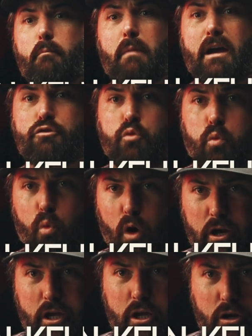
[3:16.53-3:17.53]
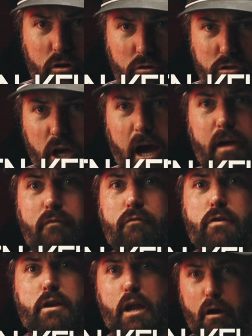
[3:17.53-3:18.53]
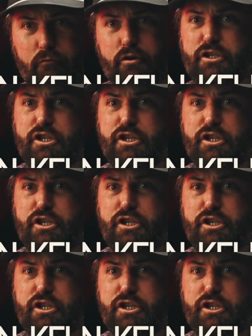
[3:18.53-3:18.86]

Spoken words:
In my 20 years, I have never